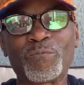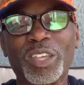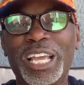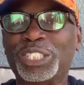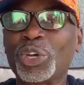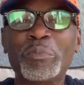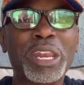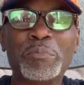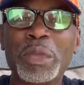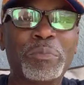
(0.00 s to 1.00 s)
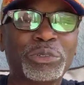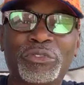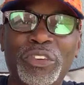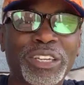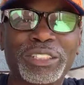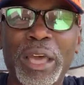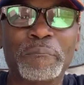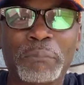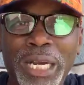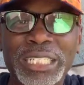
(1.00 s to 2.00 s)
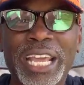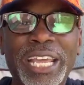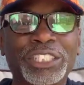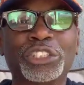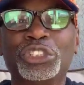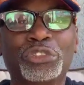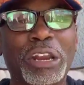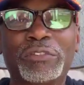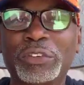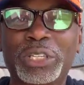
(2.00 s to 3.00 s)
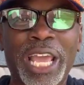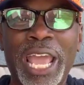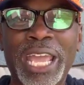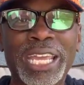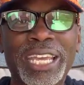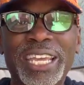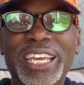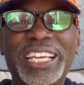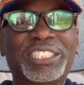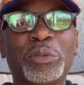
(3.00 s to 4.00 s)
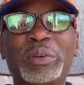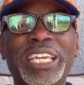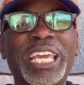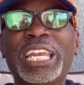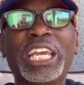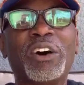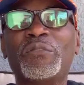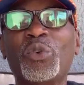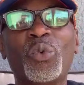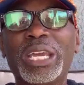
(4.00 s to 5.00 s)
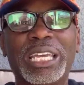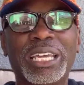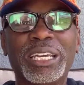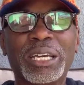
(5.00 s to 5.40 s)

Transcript: And so many people feel that Monday is a dreadful day. It's the beginning of the week.